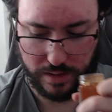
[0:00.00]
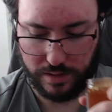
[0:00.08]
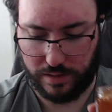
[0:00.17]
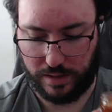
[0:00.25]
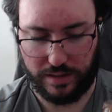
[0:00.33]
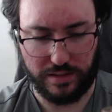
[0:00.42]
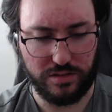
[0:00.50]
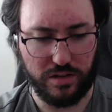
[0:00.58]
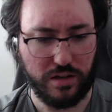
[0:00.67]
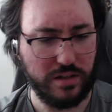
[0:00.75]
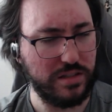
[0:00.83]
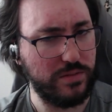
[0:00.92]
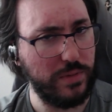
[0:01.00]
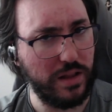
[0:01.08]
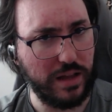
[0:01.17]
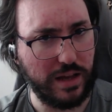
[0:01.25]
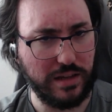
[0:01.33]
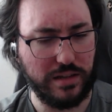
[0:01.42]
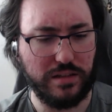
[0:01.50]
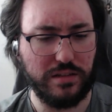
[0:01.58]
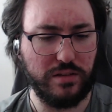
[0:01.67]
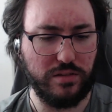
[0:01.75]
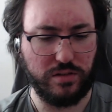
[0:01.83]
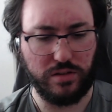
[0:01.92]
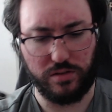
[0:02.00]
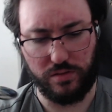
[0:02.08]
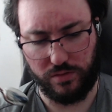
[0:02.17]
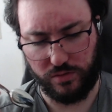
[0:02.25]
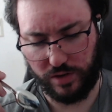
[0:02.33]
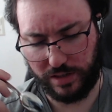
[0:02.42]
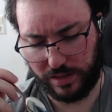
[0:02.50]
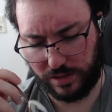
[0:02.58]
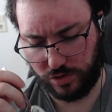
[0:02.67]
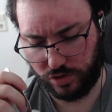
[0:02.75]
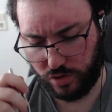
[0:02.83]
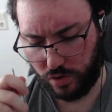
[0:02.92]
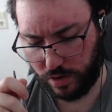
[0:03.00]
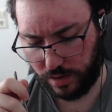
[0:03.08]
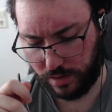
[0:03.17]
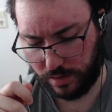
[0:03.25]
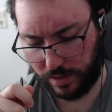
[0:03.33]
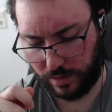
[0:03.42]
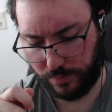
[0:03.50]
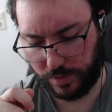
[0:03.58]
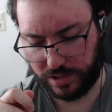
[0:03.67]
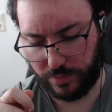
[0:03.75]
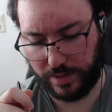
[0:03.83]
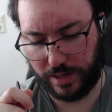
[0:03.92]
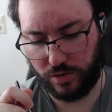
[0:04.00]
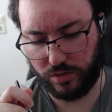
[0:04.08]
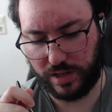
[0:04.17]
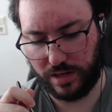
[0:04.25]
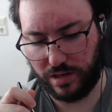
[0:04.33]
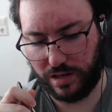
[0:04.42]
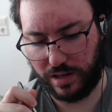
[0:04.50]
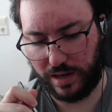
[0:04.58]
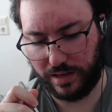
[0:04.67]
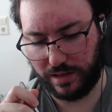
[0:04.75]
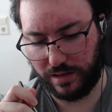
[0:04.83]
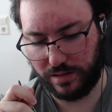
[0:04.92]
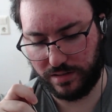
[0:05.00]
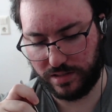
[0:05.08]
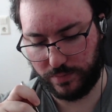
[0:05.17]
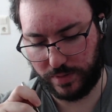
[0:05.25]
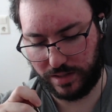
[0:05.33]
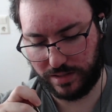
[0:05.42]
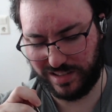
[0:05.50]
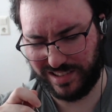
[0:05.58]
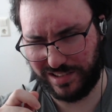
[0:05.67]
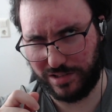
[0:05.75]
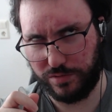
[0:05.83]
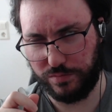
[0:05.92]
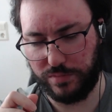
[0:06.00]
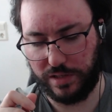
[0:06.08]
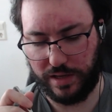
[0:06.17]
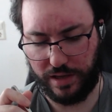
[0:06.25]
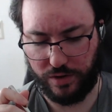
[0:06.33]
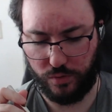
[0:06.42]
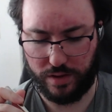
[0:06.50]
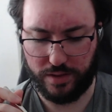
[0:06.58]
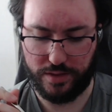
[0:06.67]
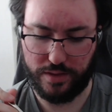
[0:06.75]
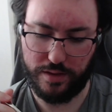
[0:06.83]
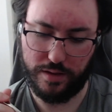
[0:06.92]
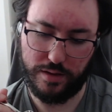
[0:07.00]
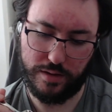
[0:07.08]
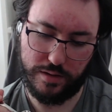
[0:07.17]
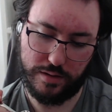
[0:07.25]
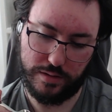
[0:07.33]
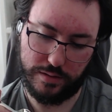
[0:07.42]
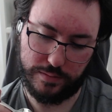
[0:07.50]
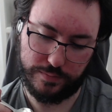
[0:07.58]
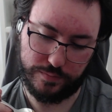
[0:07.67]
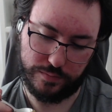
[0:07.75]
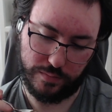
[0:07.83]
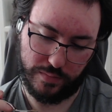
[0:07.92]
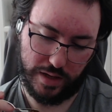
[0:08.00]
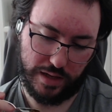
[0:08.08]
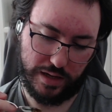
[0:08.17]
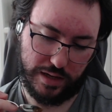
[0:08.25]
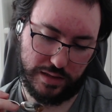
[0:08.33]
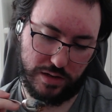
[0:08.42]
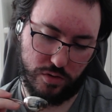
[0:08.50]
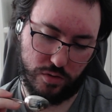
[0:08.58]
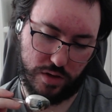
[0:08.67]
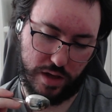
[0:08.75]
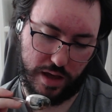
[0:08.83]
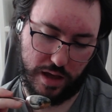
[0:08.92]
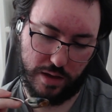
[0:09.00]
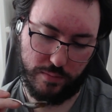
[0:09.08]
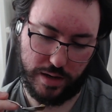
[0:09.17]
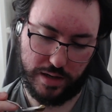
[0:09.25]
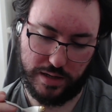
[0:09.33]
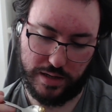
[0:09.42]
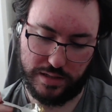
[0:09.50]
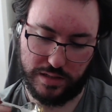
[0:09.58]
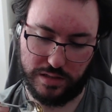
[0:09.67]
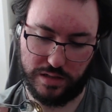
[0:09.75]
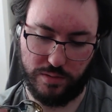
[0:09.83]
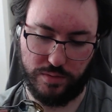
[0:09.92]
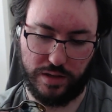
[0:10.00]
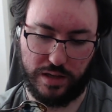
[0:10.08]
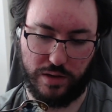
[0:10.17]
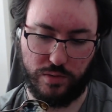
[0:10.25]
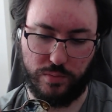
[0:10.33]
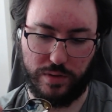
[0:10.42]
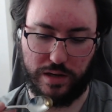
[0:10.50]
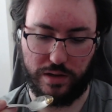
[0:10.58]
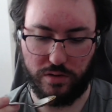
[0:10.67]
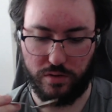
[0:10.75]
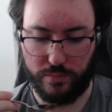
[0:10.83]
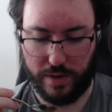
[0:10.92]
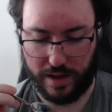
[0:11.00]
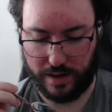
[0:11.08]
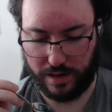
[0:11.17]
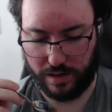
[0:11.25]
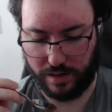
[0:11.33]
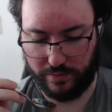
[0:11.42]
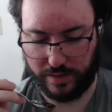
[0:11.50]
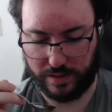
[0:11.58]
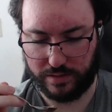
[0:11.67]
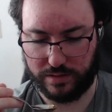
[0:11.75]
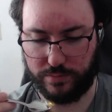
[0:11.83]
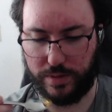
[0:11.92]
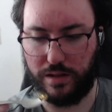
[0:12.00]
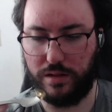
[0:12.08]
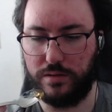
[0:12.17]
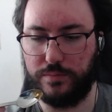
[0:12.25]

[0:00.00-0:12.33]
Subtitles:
And it's not a smell I really enjoy that much. I mean, I don't tend to like honey smells to begin with. Like, they're okay, but it isn't something I would be like, oh man, I love that smell.